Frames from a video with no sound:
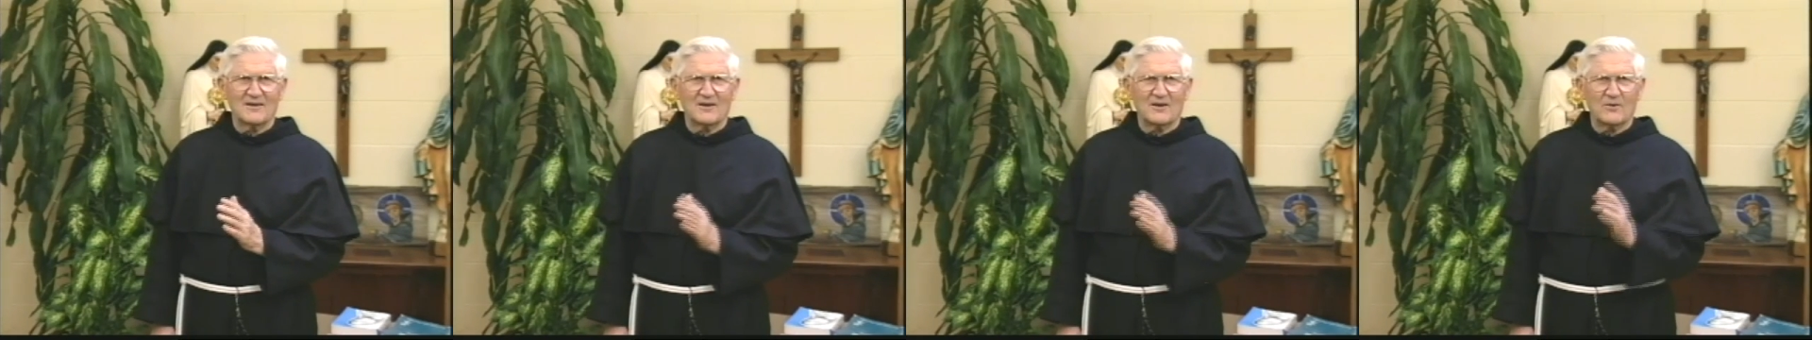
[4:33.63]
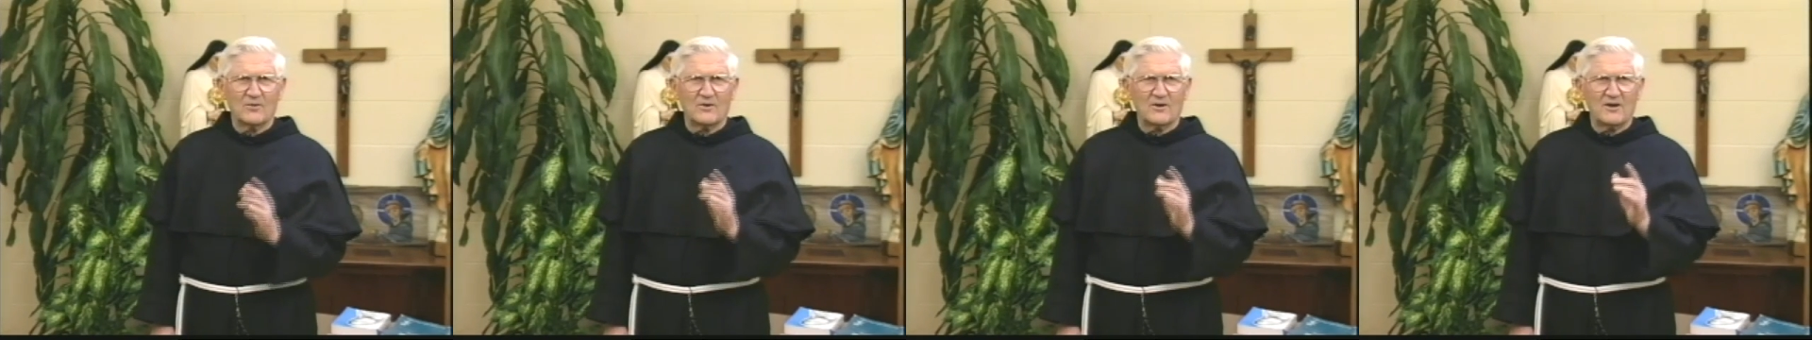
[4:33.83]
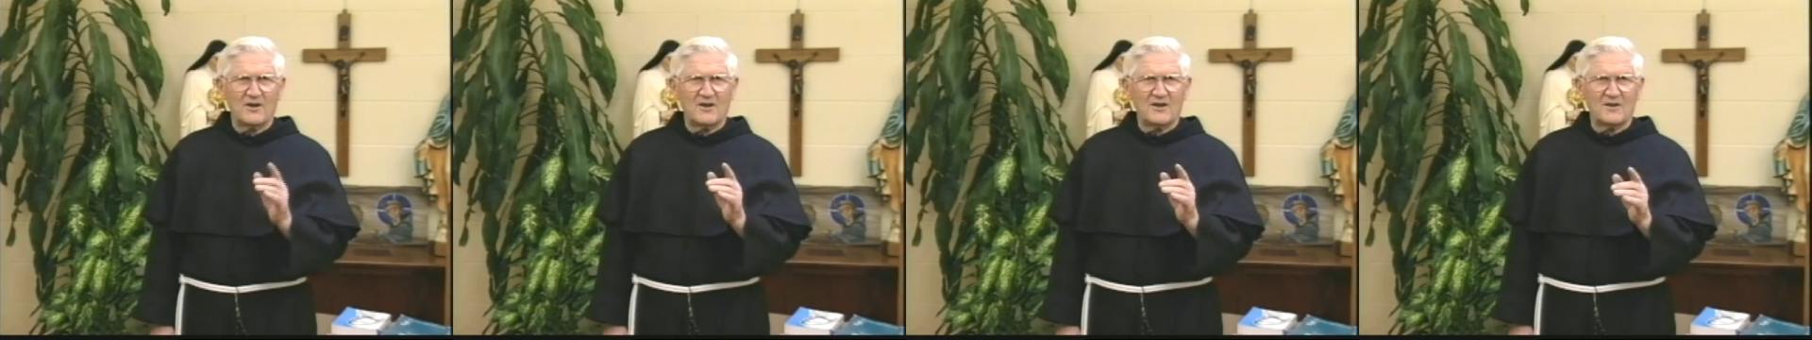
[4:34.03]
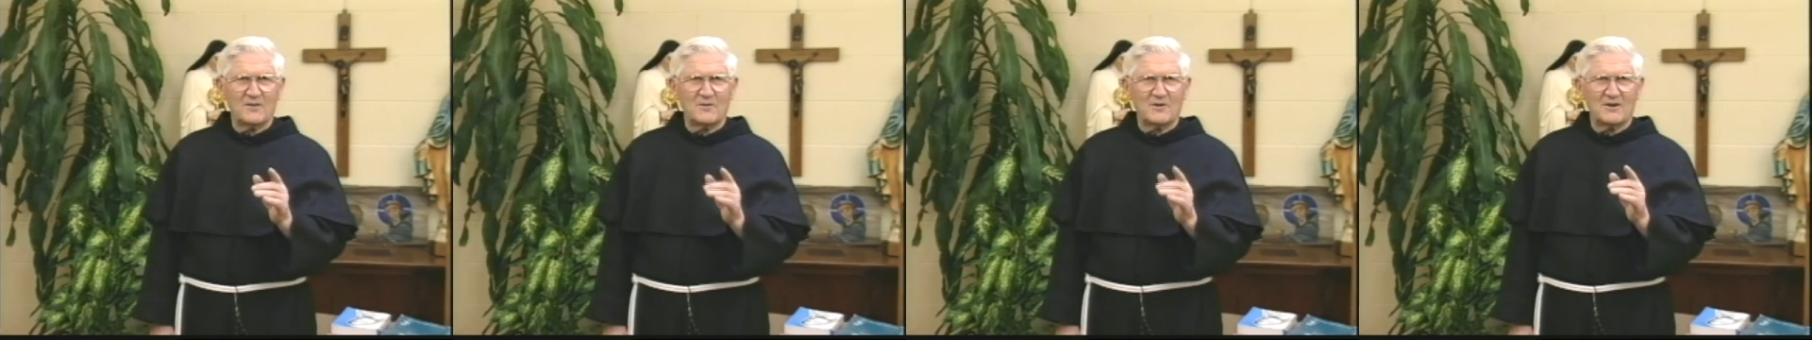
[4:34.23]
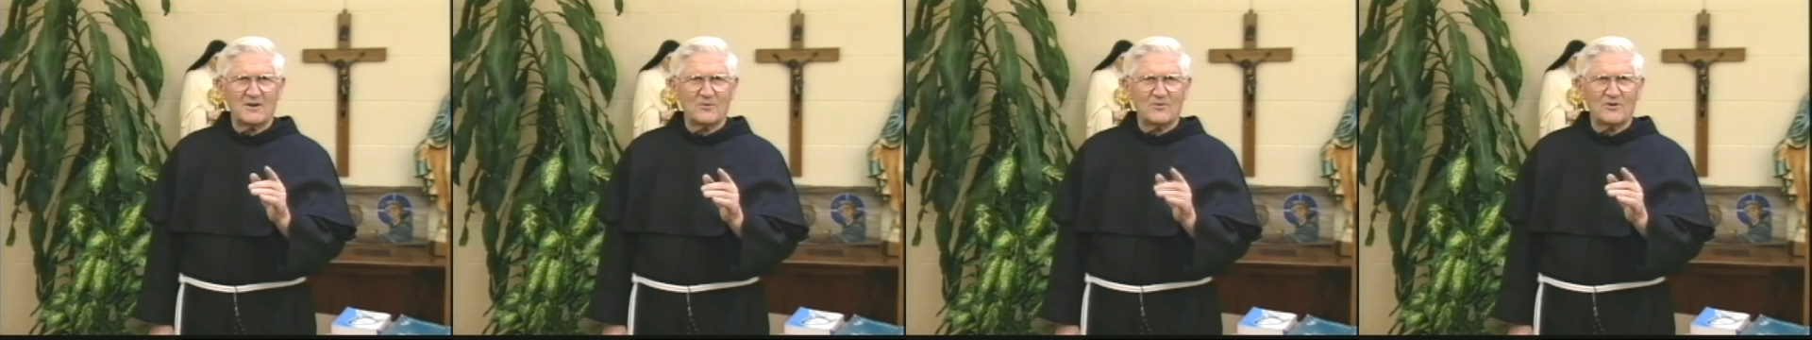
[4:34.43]
Now wait a
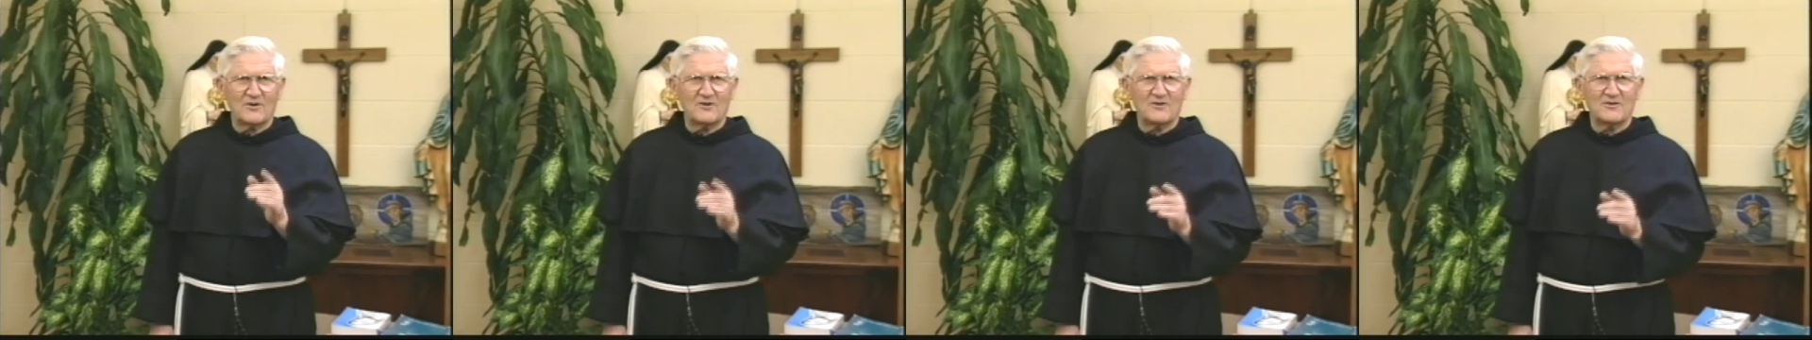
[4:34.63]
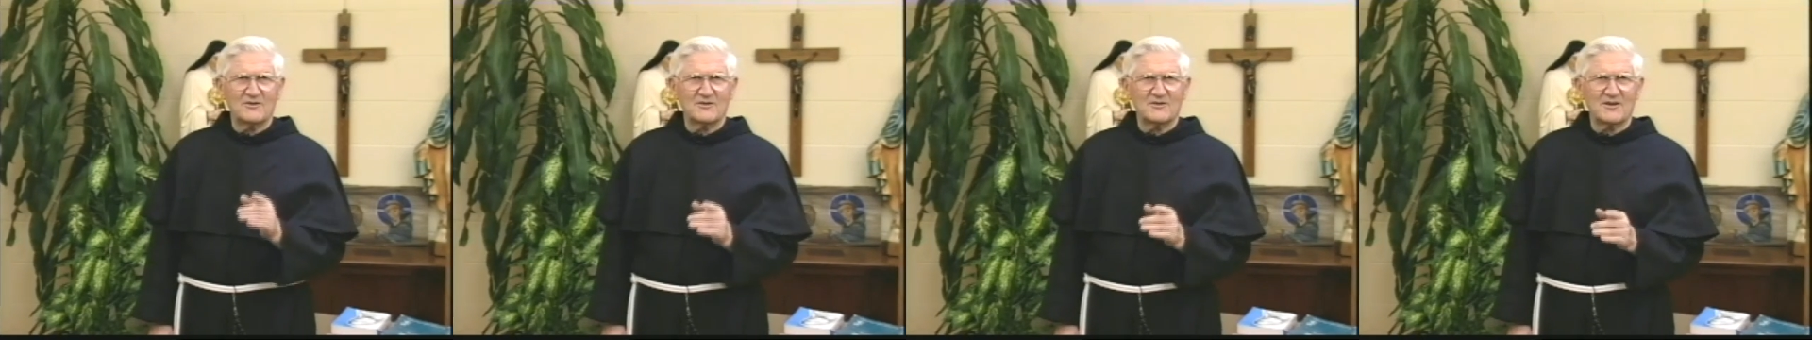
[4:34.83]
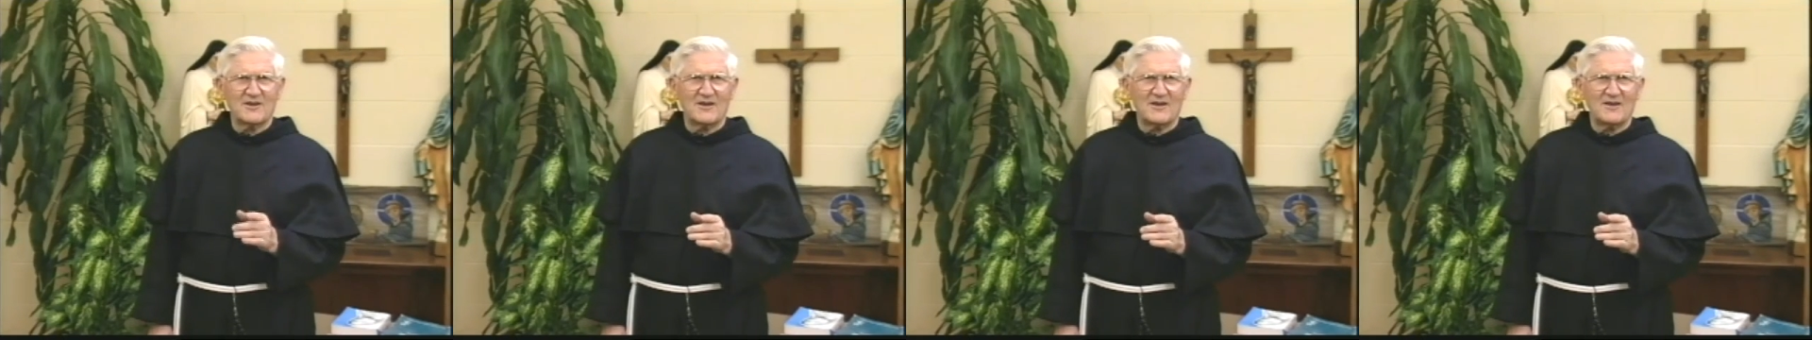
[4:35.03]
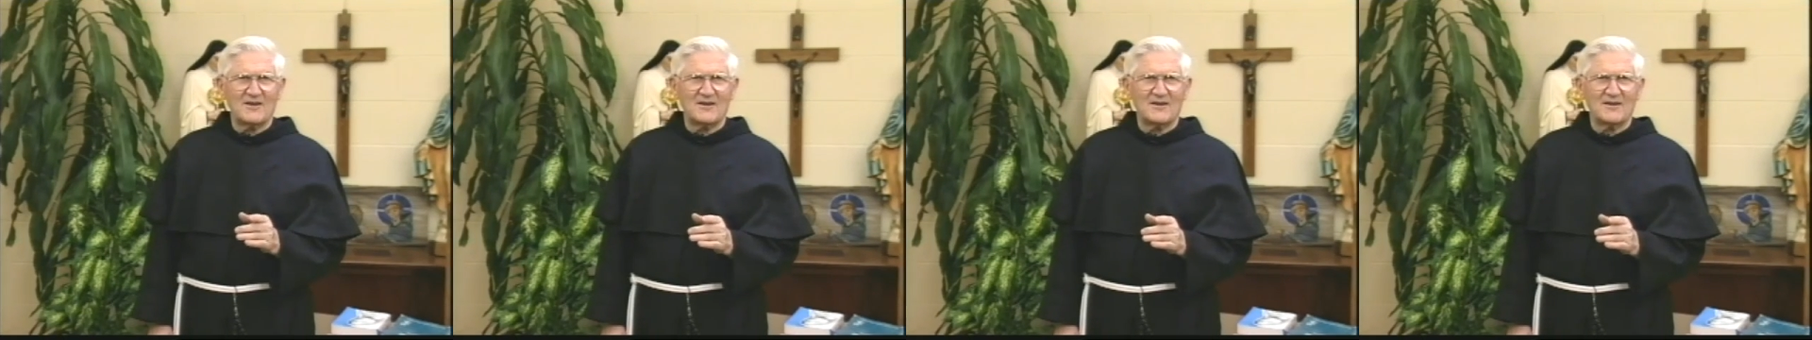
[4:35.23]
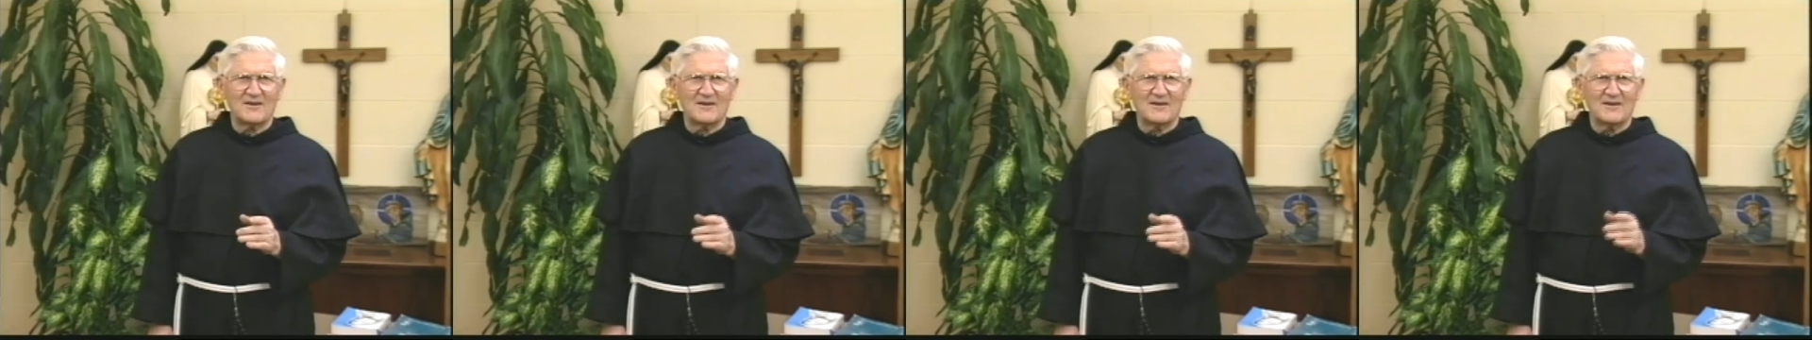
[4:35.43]
minute, what did you say?